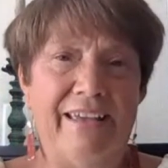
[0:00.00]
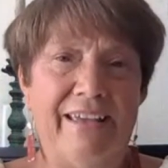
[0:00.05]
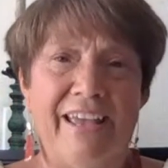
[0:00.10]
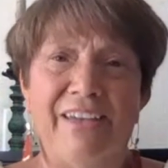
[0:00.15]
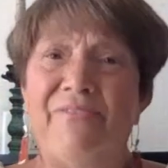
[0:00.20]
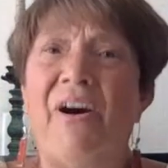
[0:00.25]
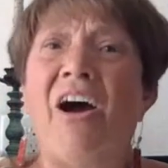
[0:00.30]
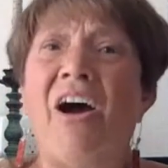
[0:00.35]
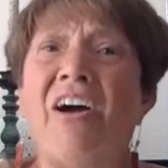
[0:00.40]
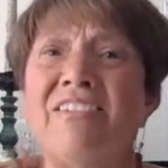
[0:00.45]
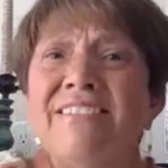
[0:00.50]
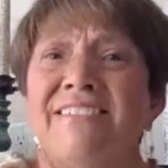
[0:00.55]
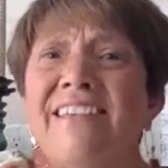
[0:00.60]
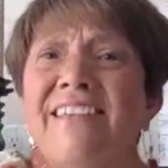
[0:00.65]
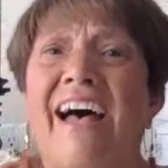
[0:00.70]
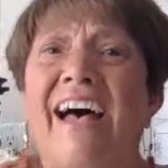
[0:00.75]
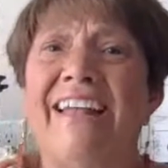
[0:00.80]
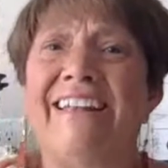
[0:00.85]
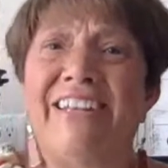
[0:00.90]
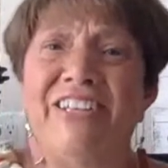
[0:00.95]
If our
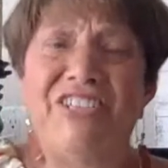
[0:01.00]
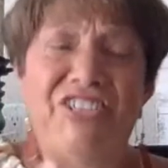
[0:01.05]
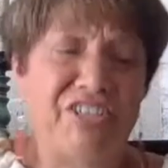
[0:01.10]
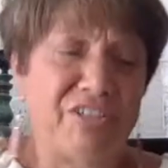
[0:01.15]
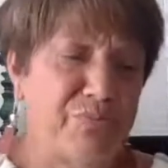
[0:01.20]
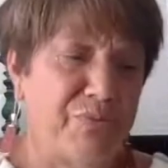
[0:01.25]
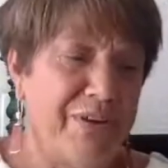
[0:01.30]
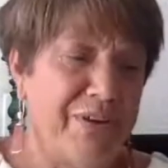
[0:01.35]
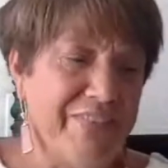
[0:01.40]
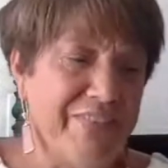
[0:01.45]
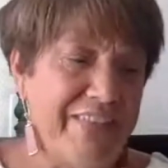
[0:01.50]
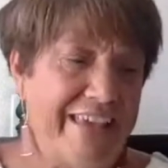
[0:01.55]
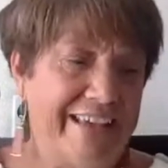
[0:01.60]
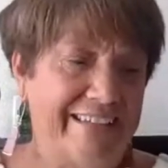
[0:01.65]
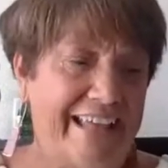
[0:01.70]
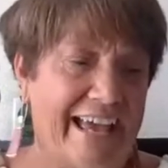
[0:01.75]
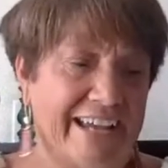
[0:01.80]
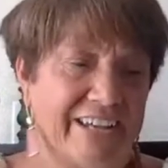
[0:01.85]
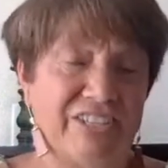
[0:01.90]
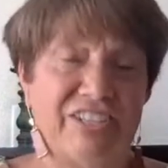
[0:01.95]
side could just win the
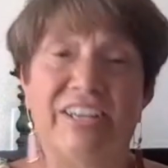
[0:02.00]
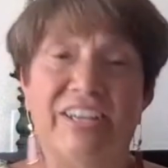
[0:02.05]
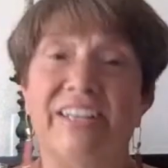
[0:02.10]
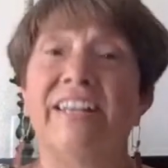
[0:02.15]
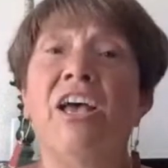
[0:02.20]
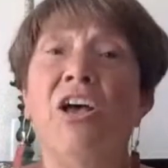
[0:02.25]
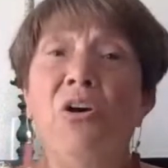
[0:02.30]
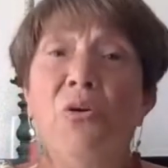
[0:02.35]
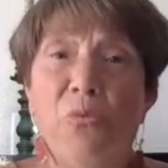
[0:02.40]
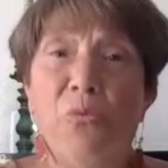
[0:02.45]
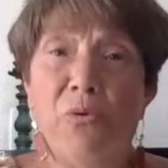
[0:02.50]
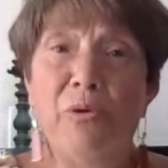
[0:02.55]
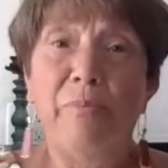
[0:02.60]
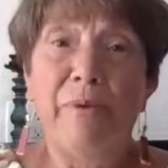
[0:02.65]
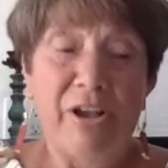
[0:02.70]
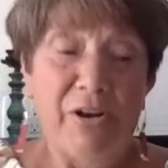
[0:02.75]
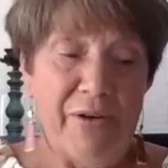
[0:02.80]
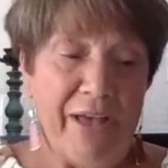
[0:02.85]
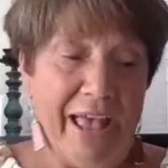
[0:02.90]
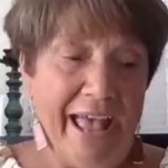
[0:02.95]
election, we'll
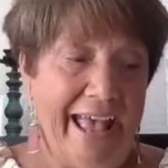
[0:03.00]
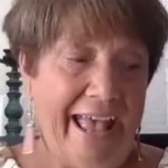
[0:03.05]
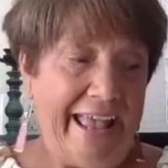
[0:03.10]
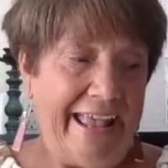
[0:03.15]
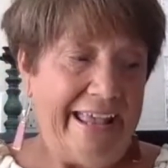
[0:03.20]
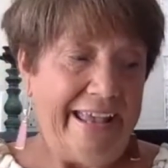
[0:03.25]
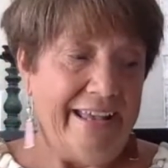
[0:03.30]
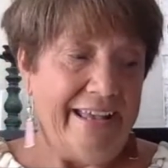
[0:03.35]
be okay.